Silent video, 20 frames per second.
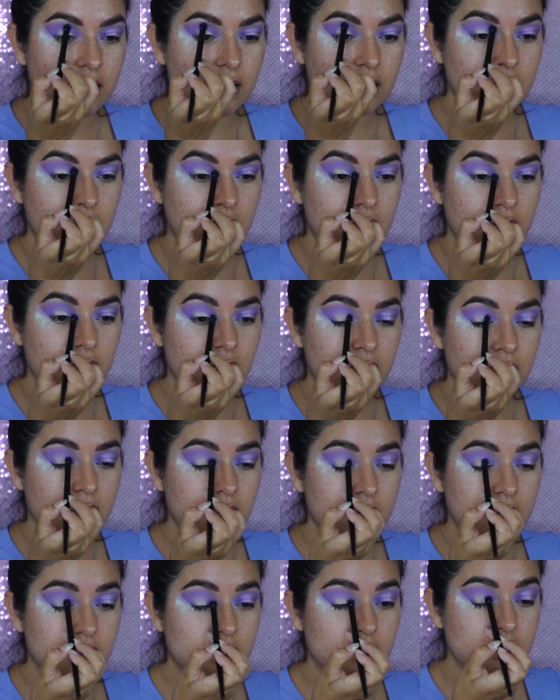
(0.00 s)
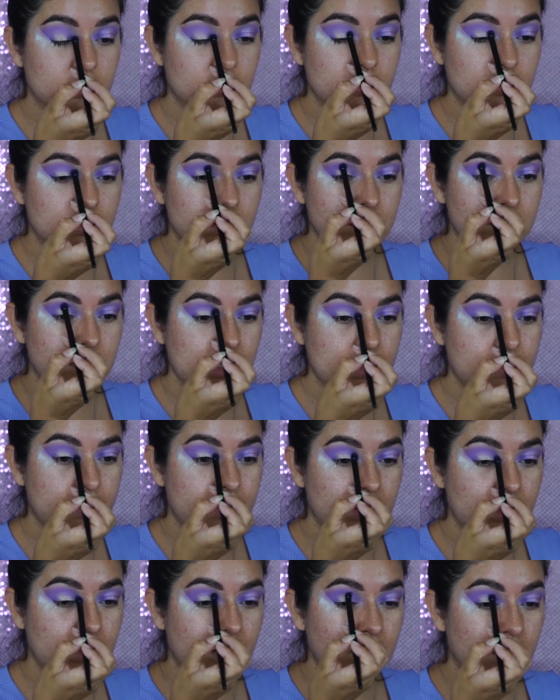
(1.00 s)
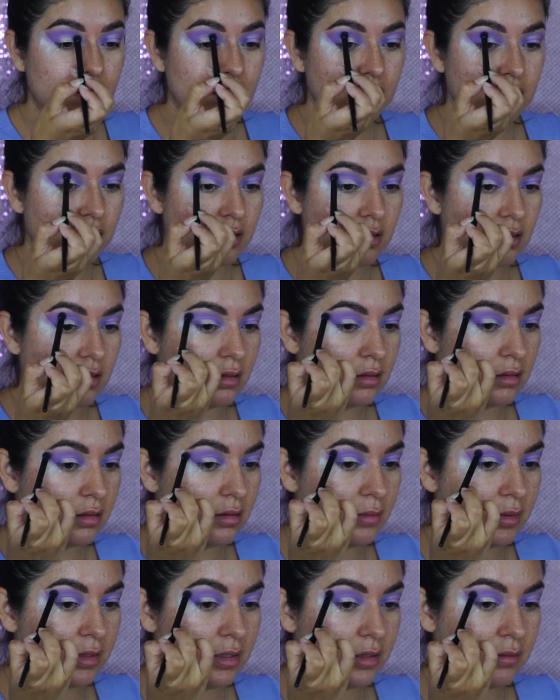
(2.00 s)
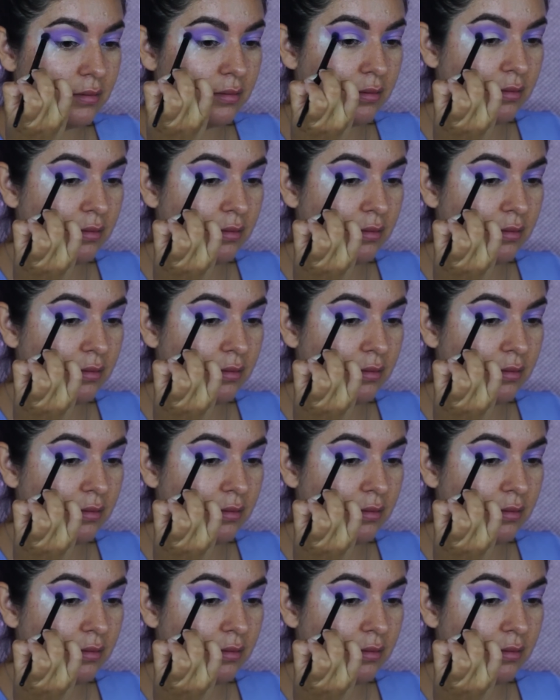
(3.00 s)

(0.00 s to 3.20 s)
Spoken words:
and deepening the color a bit.